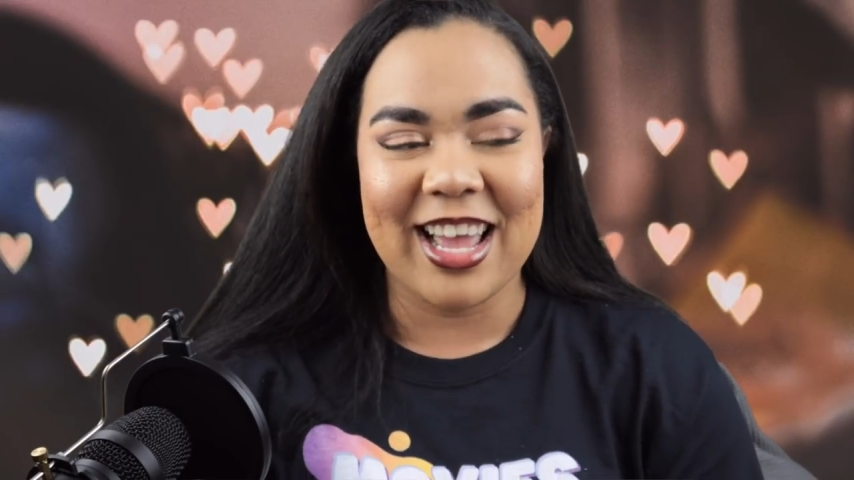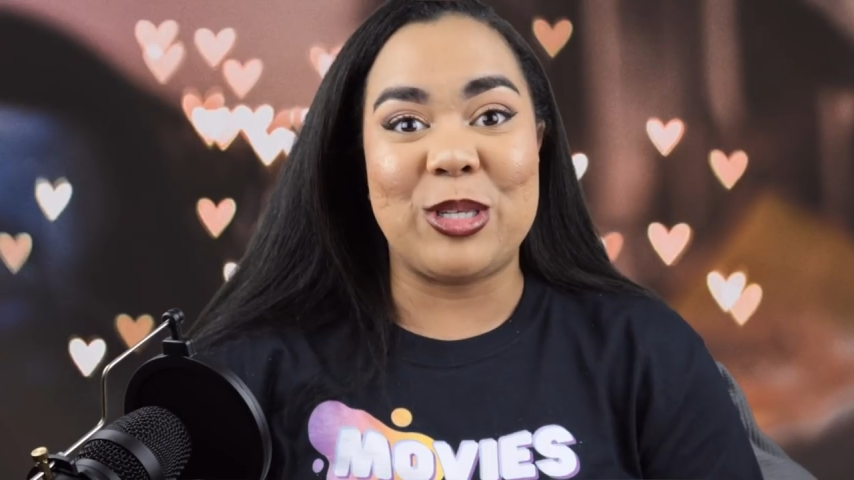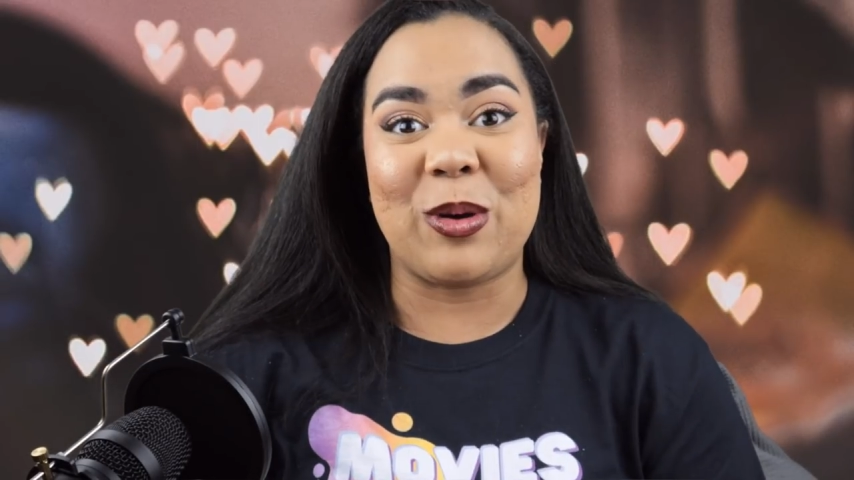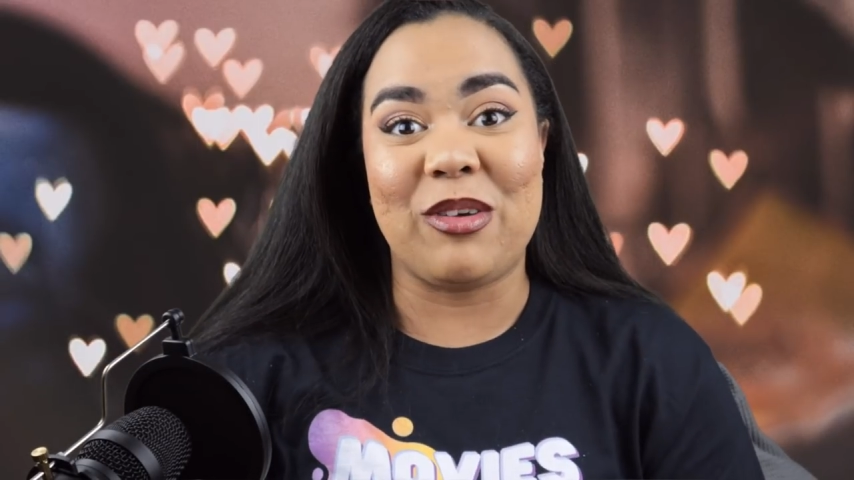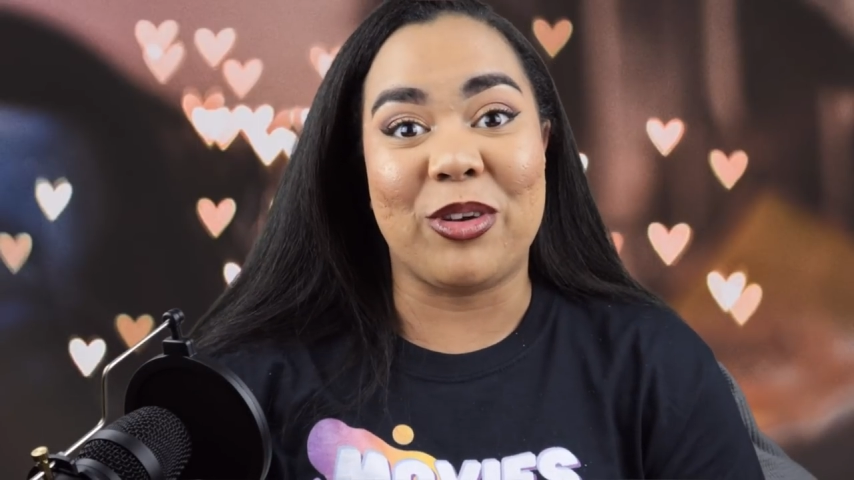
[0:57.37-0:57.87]

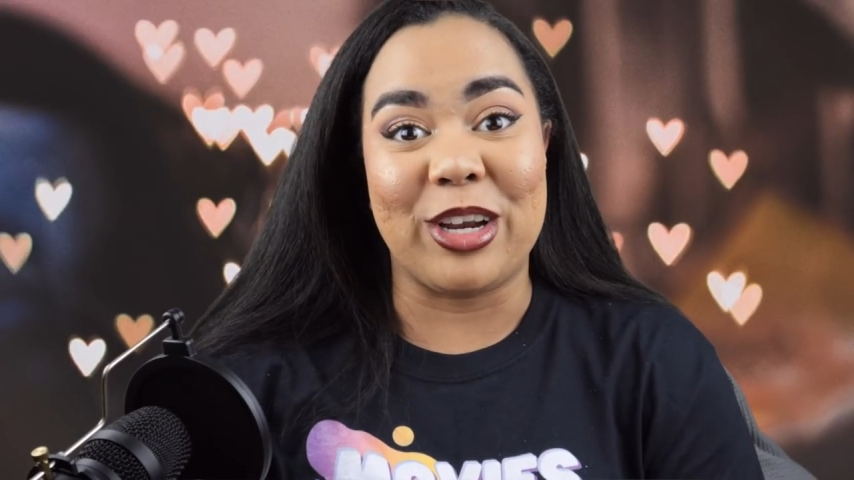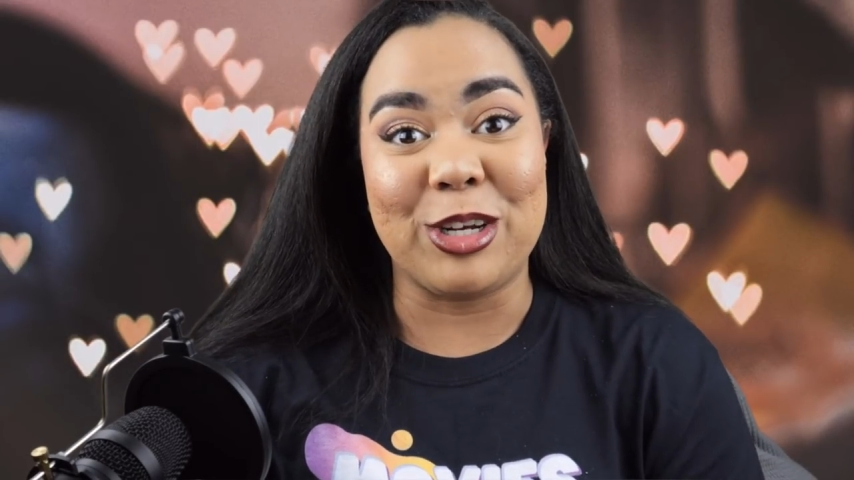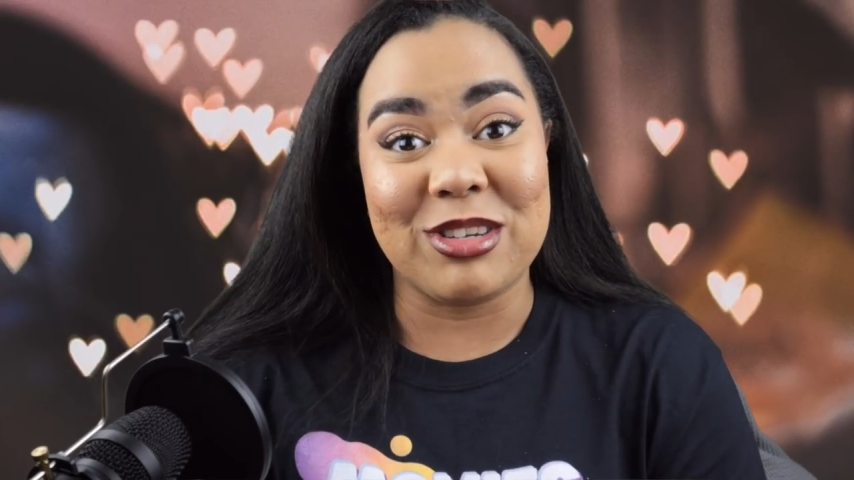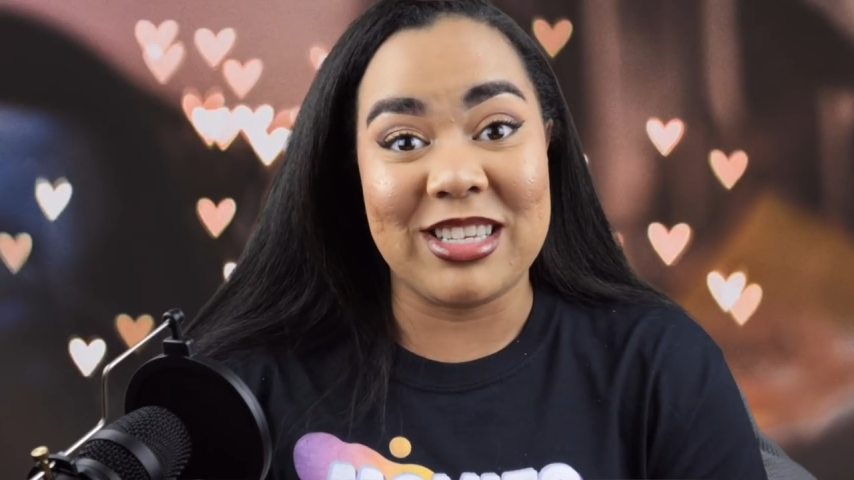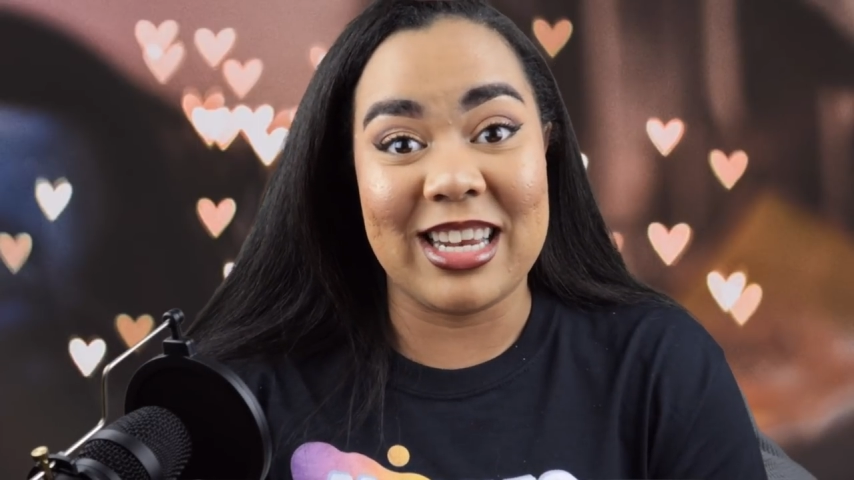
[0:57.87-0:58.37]
So if you're
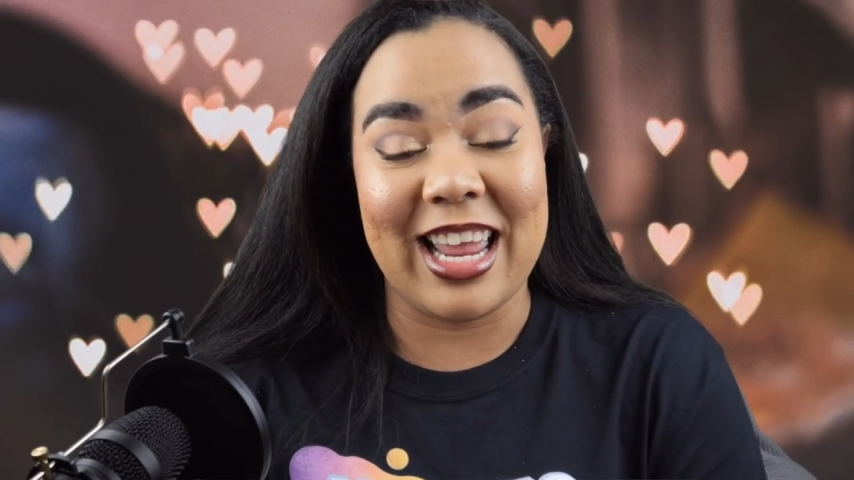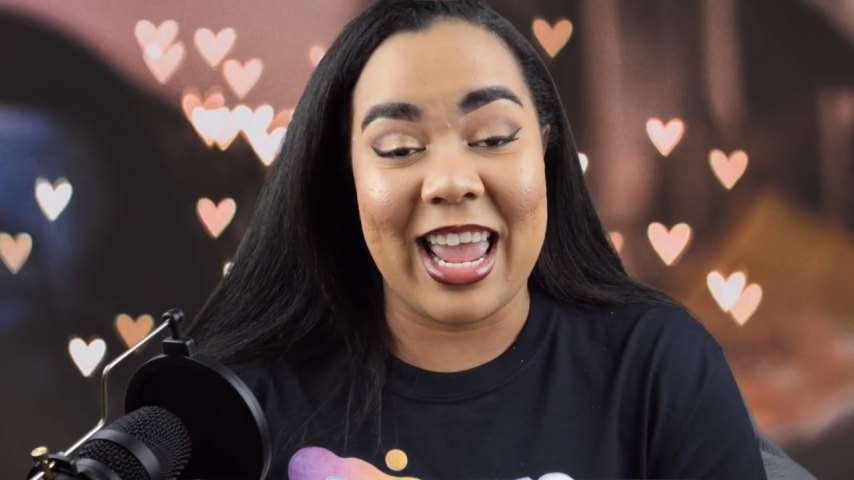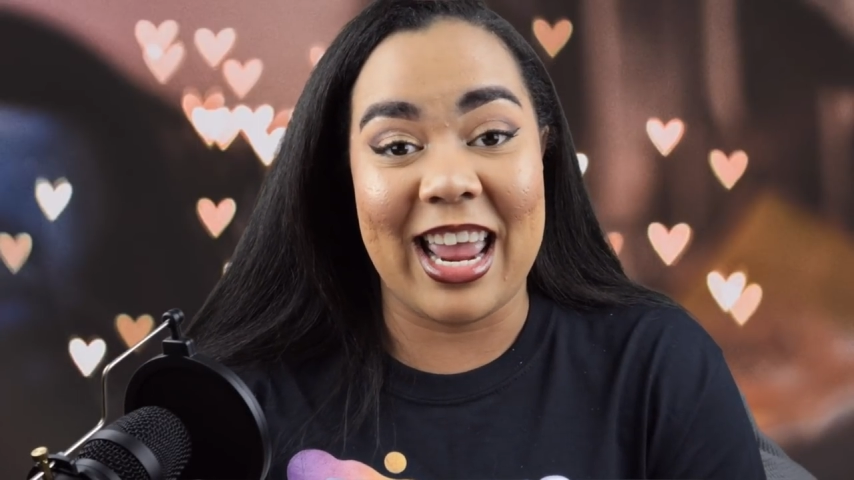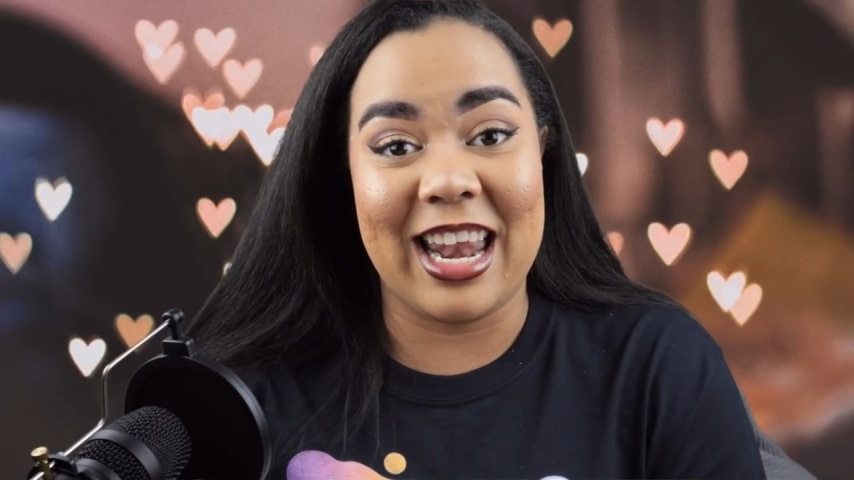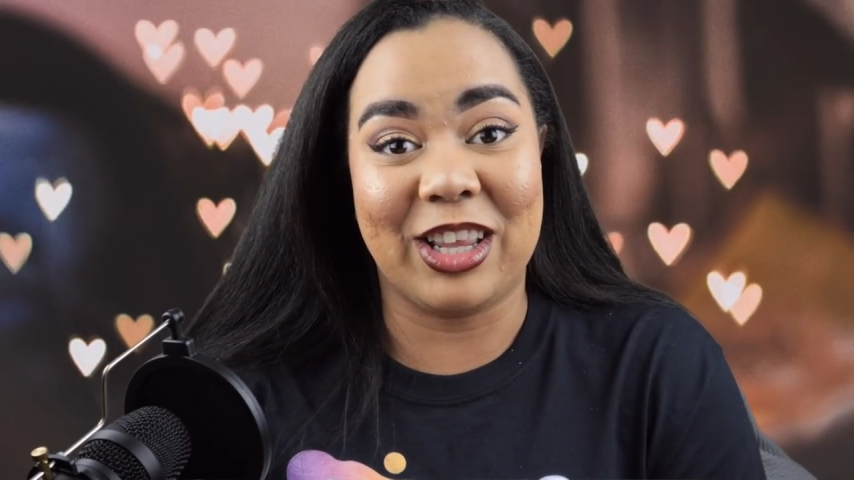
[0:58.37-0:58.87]
interested
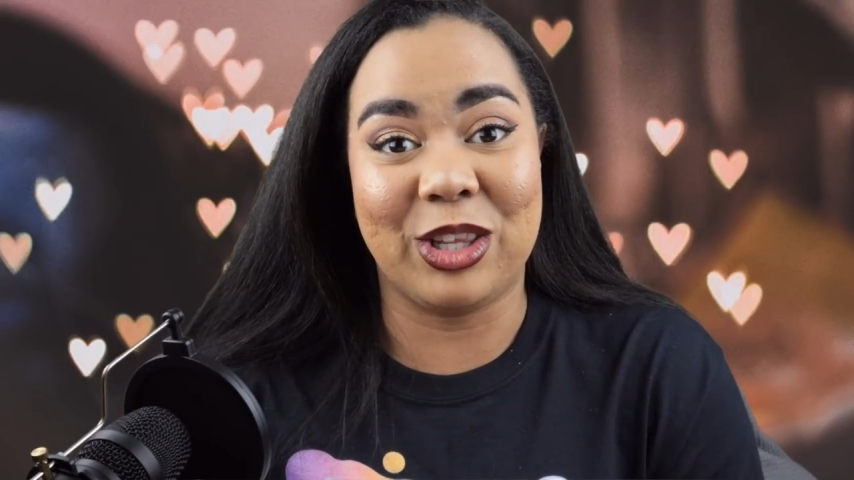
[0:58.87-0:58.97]
in